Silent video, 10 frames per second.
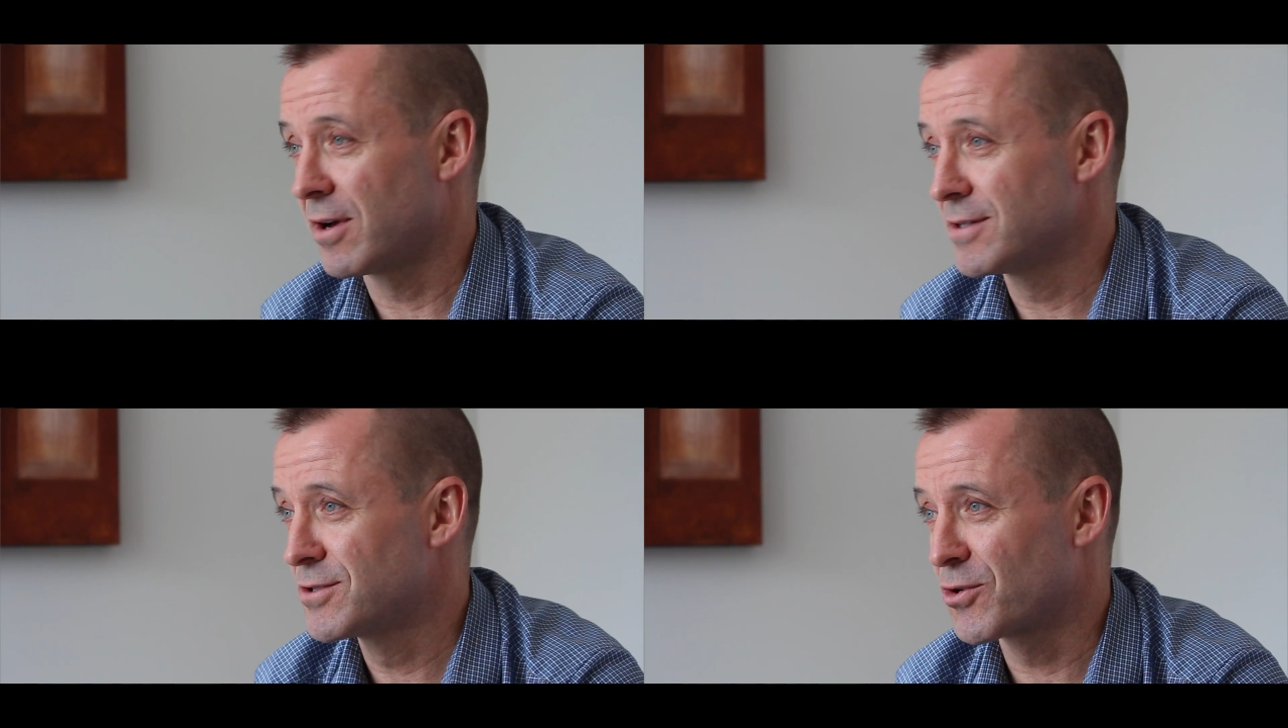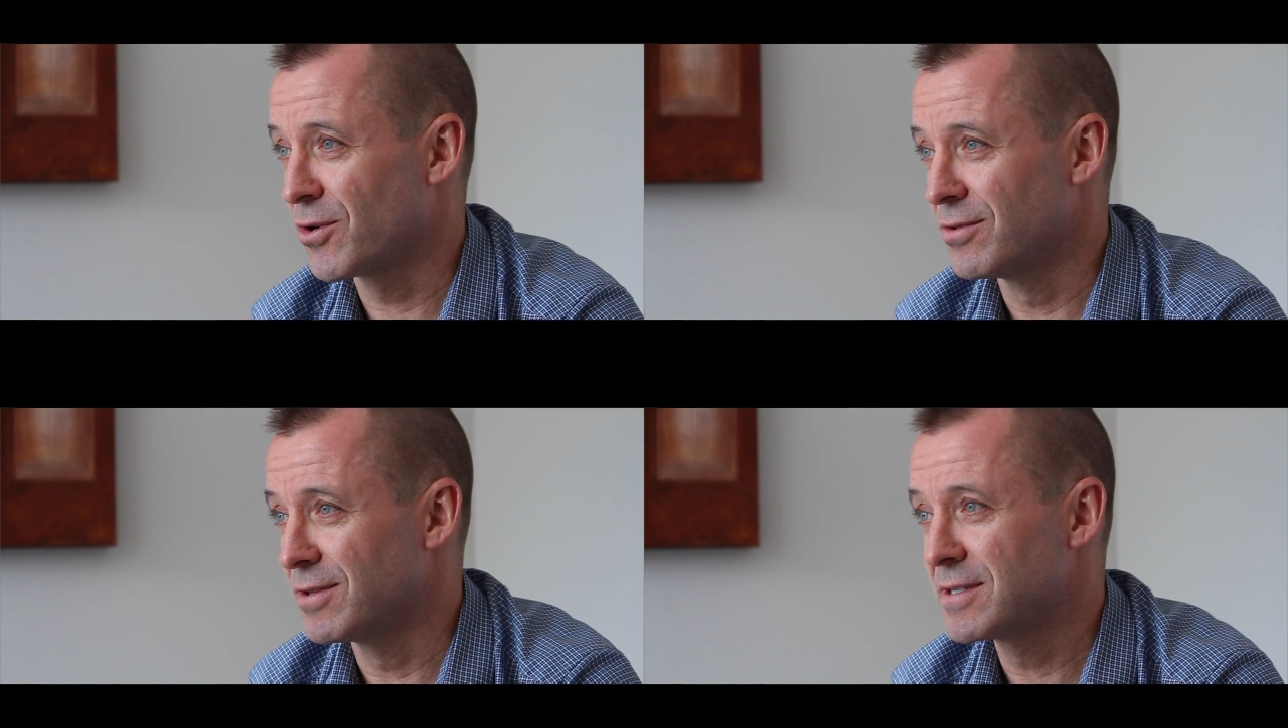guy is
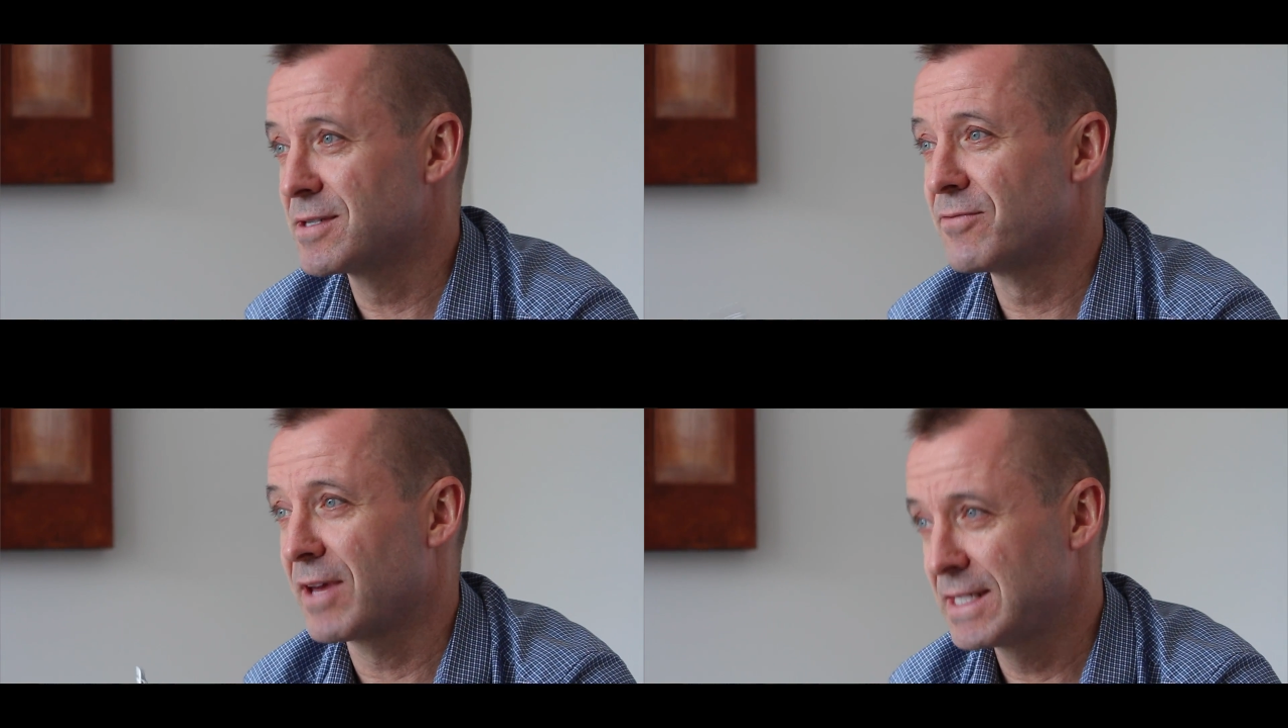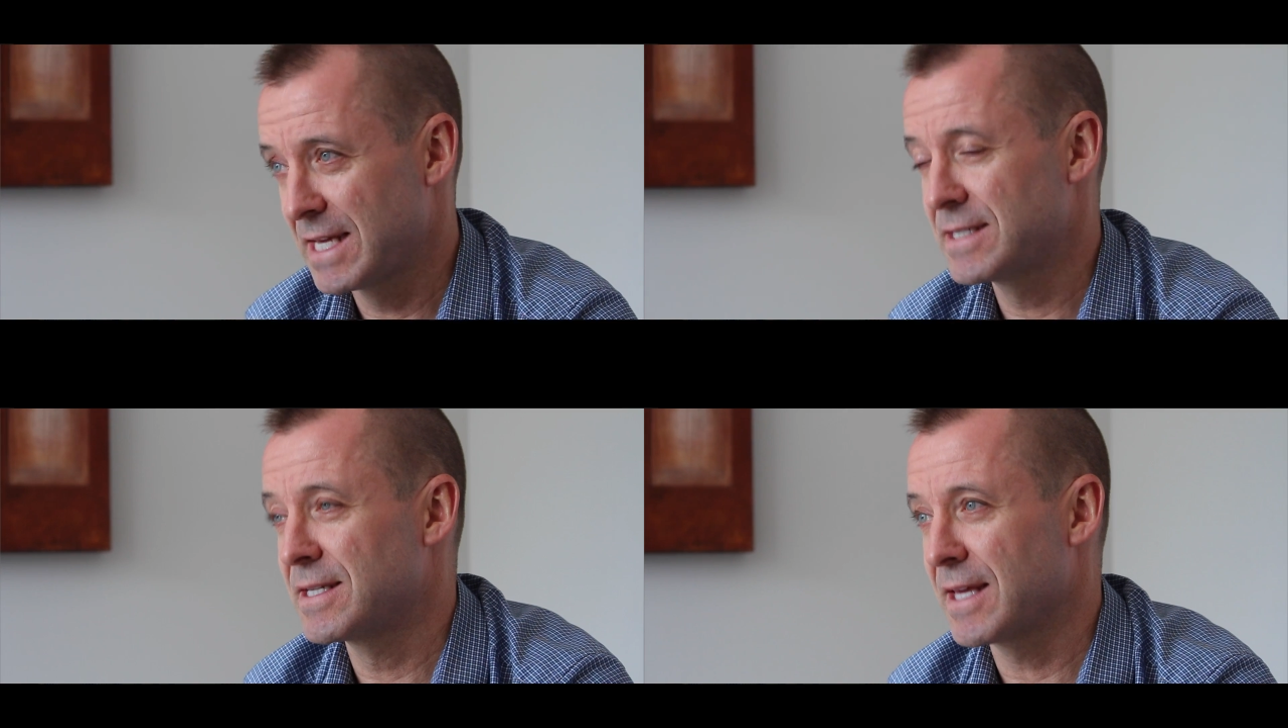screwed. This is
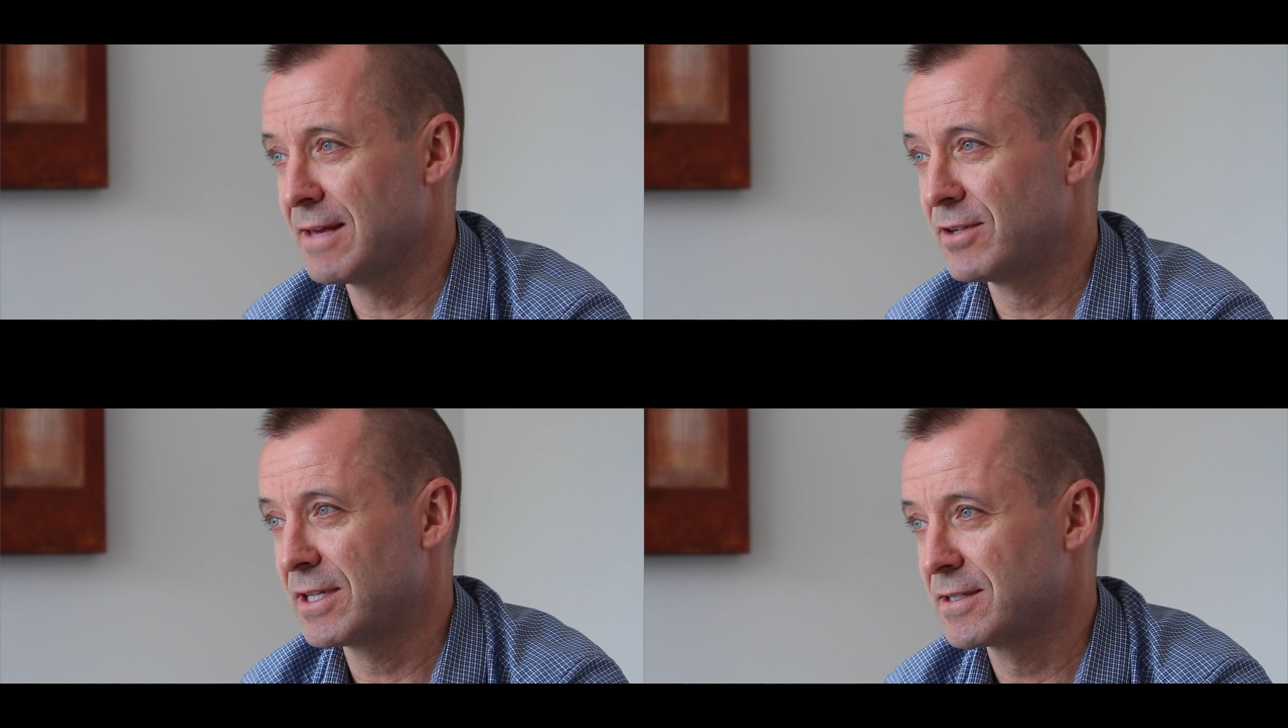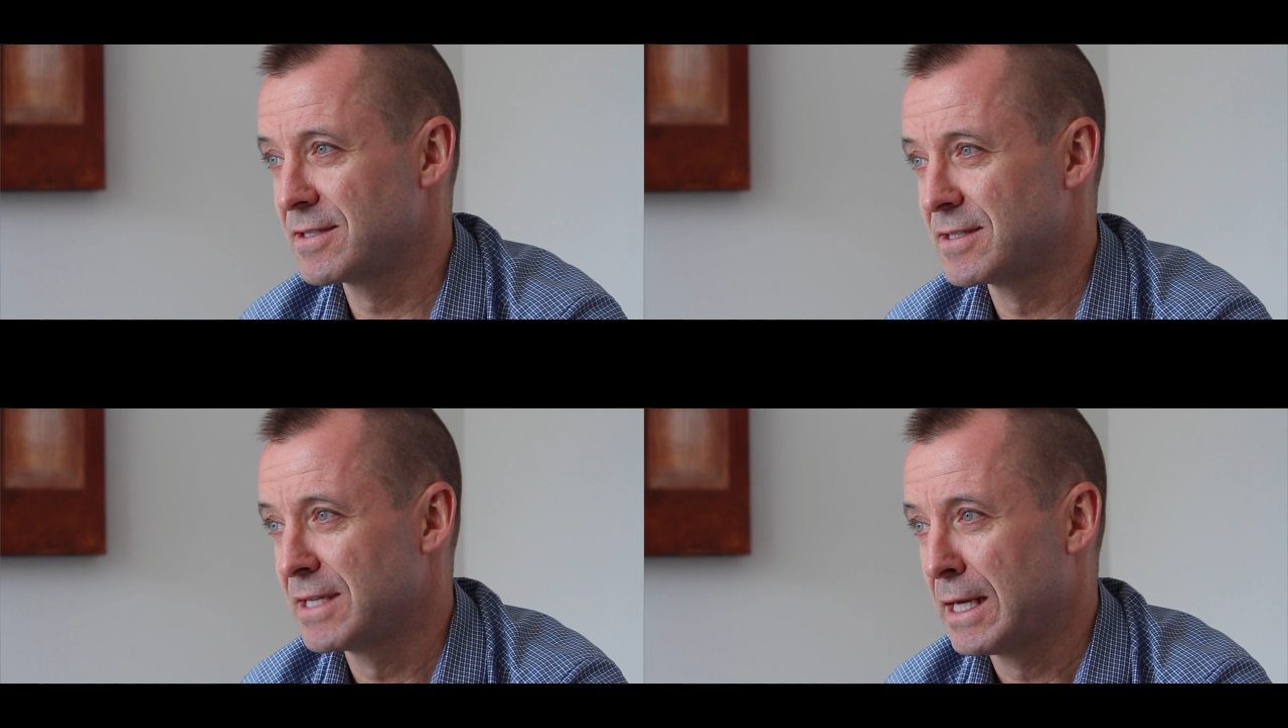fantastic
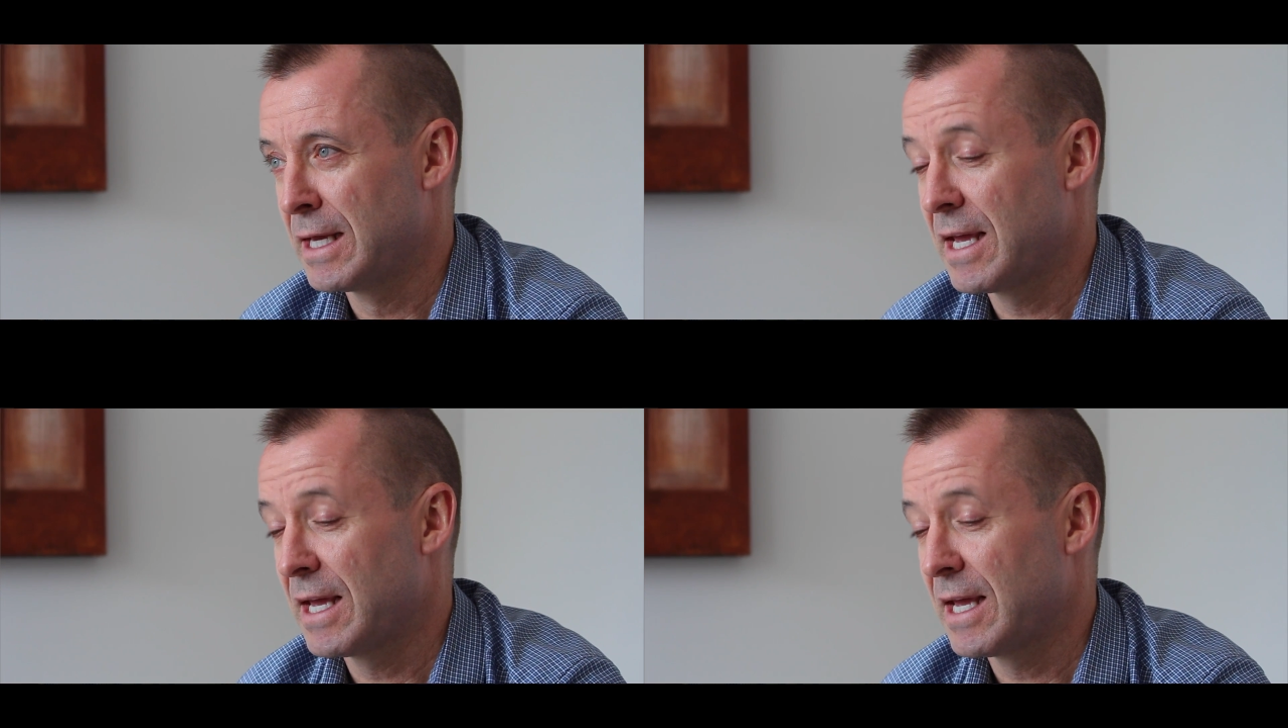evidence,